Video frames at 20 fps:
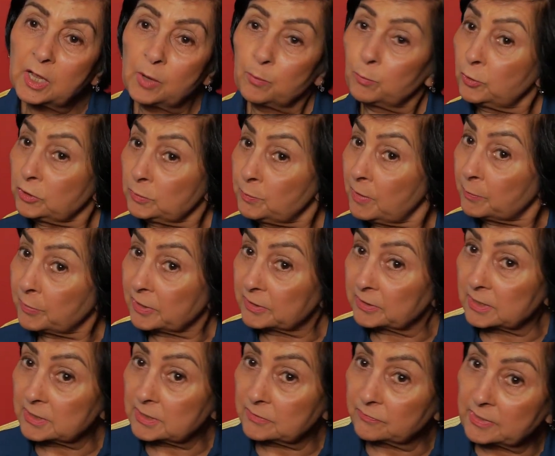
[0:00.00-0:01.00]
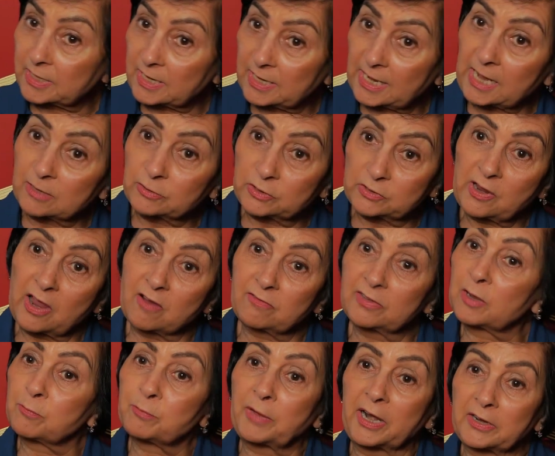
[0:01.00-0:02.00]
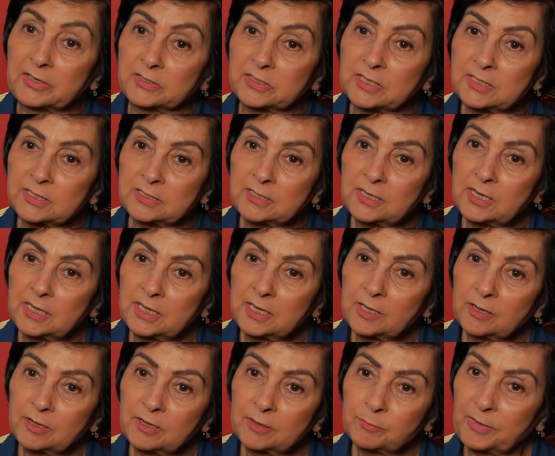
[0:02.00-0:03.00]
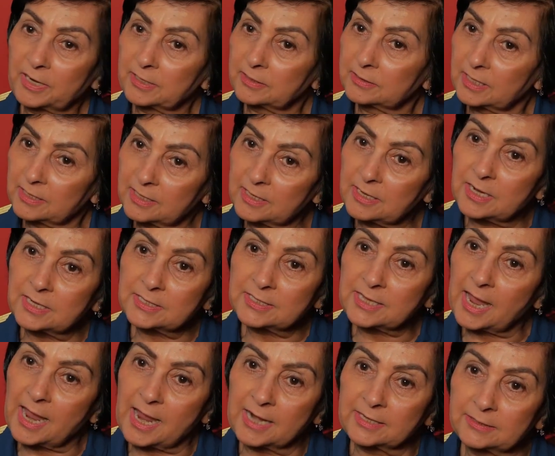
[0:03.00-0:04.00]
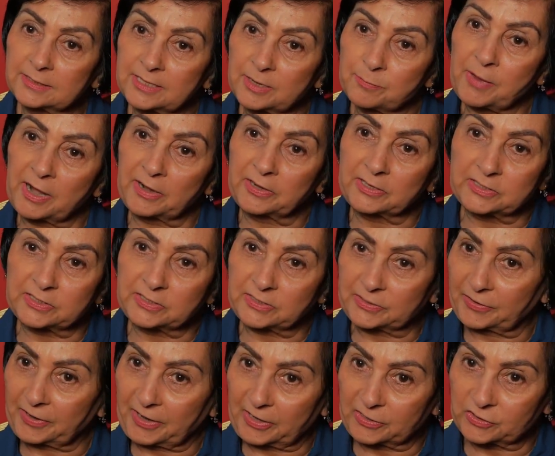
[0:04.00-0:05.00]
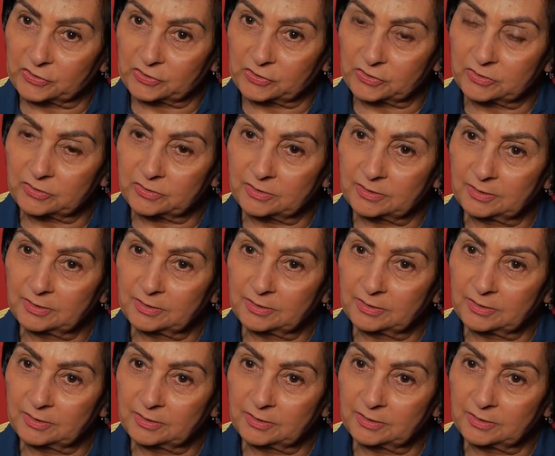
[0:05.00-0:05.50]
Both my brothers were allowed to have love marriages, but the girls had their marriages arranged.